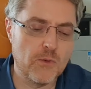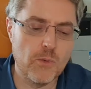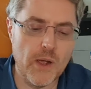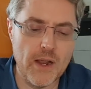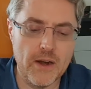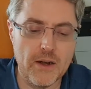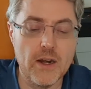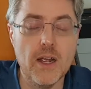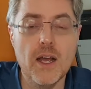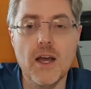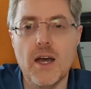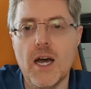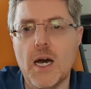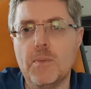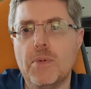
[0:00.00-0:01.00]
where
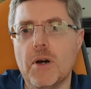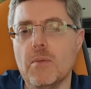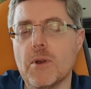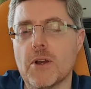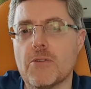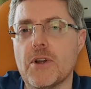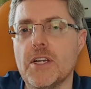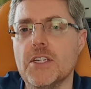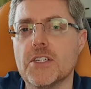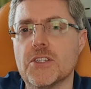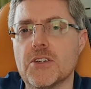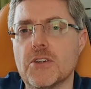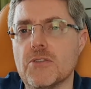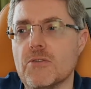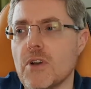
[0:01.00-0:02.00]
a public
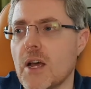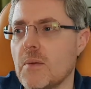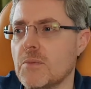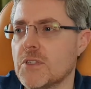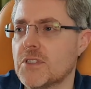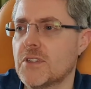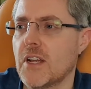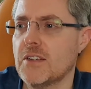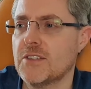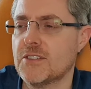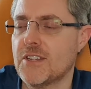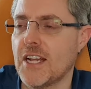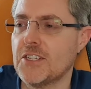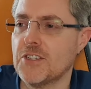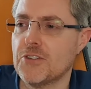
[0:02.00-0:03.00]
register
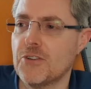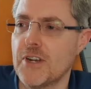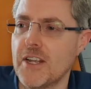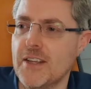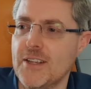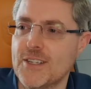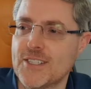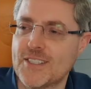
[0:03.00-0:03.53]
statutory